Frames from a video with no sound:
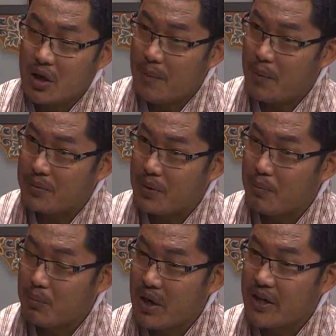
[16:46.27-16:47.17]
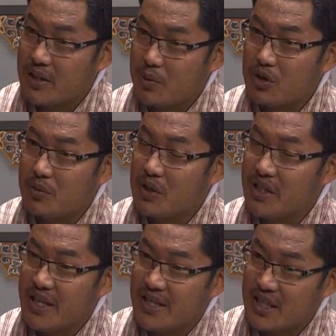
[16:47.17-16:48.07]
apart from my
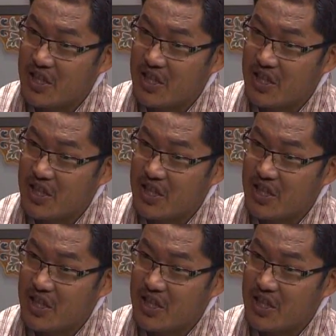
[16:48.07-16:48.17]
responsibility as a